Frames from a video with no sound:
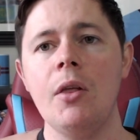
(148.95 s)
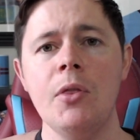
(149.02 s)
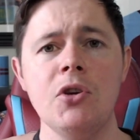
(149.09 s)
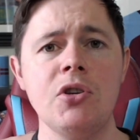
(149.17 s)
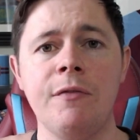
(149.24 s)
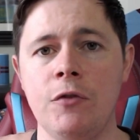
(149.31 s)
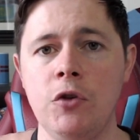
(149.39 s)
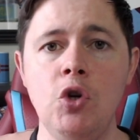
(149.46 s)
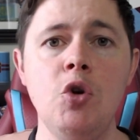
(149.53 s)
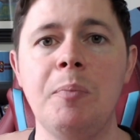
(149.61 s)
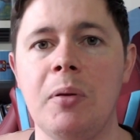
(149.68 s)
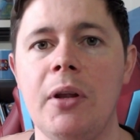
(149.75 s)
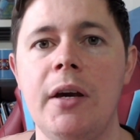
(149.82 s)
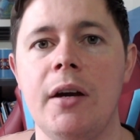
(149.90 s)
There's a few
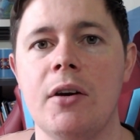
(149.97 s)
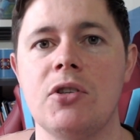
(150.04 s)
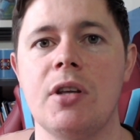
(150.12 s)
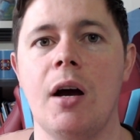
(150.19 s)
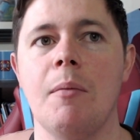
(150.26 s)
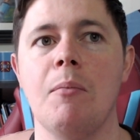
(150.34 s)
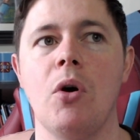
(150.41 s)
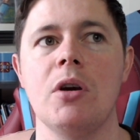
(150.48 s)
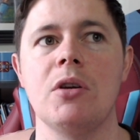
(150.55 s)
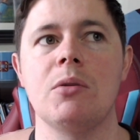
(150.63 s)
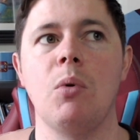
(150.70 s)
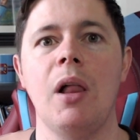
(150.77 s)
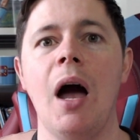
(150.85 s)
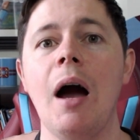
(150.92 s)
players that
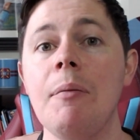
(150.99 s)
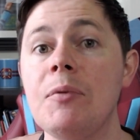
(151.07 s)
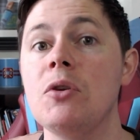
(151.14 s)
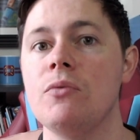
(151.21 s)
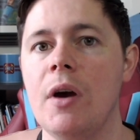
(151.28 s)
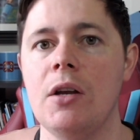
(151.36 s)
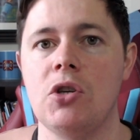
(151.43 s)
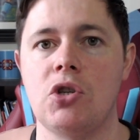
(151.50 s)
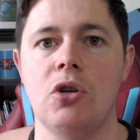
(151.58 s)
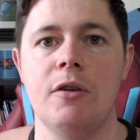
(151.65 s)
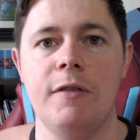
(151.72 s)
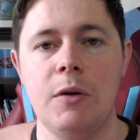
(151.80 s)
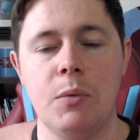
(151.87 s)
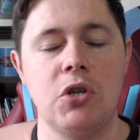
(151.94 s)
Moyes will have to register
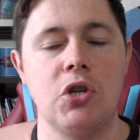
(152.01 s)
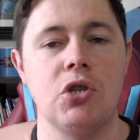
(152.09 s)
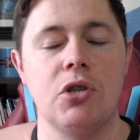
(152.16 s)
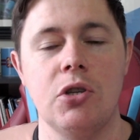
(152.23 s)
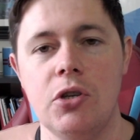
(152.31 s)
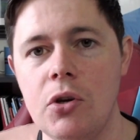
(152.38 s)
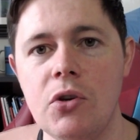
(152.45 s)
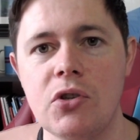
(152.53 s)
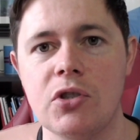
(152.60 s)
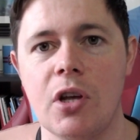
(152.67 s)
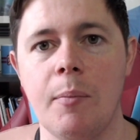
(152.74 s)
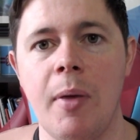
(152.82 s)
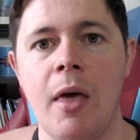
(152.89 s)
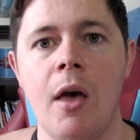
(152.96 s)
if he wishes to use
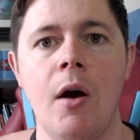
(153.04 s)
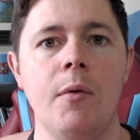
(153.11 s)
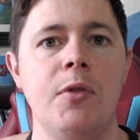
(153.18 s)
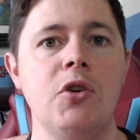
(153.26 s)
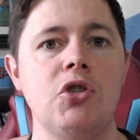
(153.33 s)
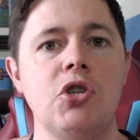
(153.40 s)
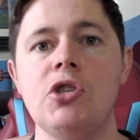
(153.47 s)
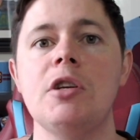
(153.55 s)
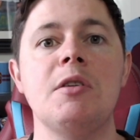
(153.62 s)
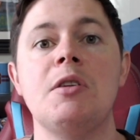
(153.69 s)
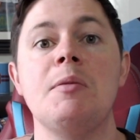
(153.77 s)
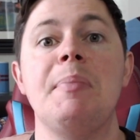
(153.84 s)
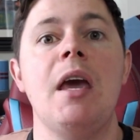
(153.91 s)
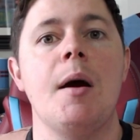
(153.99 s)
them. There's just a
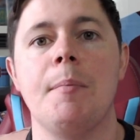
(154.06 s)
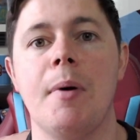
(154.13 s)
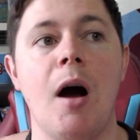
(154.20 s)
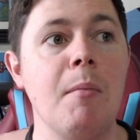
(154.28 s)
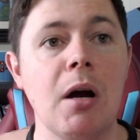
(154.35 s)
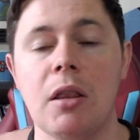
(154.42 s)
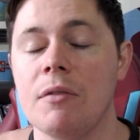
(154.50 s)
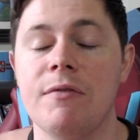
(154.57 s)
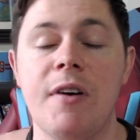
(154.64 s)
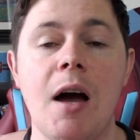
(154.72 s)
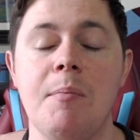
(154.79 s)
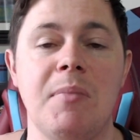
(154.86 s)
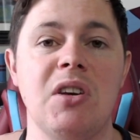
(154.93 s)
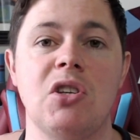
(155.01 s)
debate among the
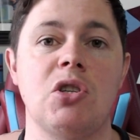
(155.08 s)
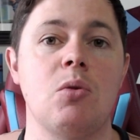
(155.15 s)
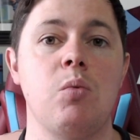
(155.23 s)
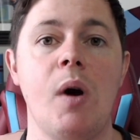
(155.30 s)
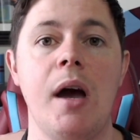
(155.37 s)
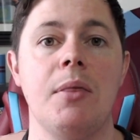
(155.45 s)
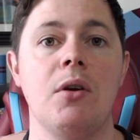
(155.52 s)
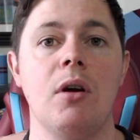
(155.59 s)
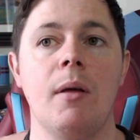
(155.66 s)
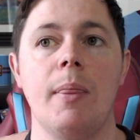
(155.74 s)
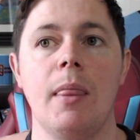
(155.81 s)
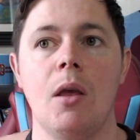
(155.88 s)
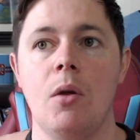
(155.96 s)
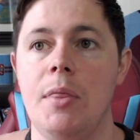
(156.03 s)
fan base as to whether
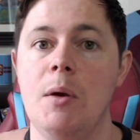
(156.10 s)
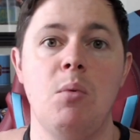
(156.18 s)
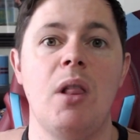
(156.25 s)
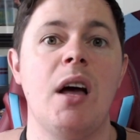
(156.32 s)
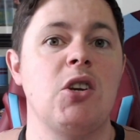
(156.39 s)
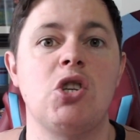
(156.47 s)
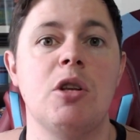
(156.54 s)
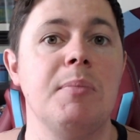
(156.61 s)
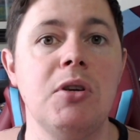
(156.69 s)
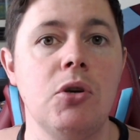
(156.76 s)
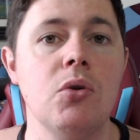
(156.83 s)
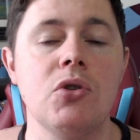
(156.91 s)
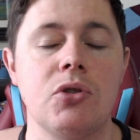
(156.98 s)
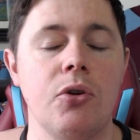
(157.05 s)
they will actually be
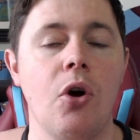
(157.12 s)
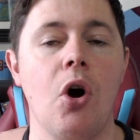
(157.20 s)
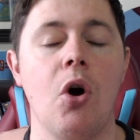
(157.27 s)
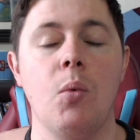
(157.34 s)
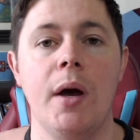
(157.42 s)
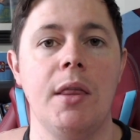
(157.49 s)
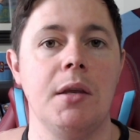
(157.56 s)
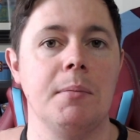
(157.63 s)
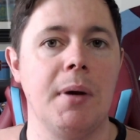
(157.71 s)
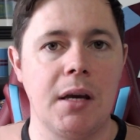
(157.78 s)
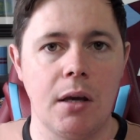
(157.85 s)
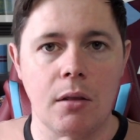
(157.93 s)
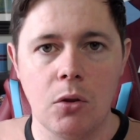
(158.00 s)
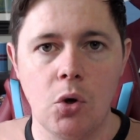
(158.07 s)
used or not, or whether they
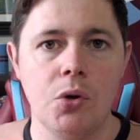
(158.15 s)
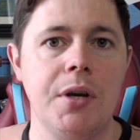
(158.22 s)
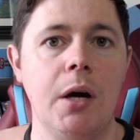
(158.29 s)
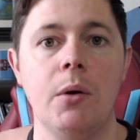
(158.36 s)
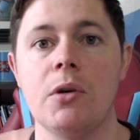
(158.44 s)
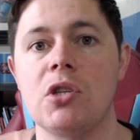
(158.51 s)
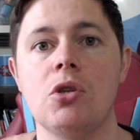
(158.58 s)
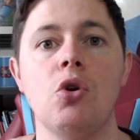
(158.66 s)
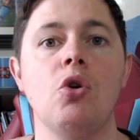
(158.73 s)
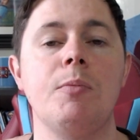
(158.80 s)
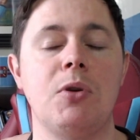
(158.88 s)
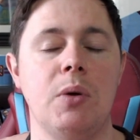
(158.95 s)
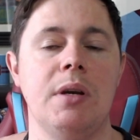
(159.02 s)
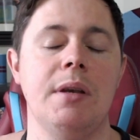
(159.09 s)
might get loaned out or sold
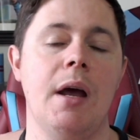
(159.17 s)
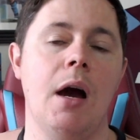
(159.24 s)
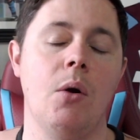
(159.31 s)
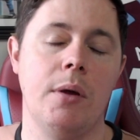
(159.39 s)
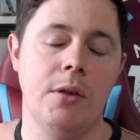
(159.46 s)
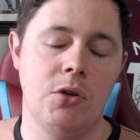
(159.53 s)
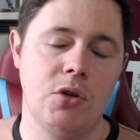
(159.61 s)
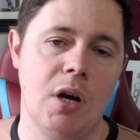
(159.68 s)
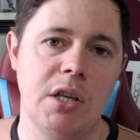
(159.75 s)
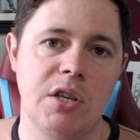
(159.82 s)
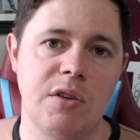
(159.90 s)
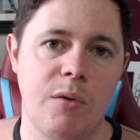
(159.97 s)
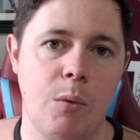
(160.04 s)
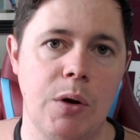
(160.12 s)
between now and the
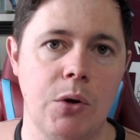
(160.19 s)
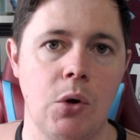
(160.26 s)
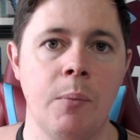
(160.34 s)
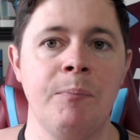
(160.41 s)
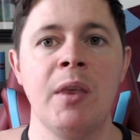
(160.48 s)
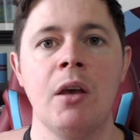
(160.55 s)
transfer window.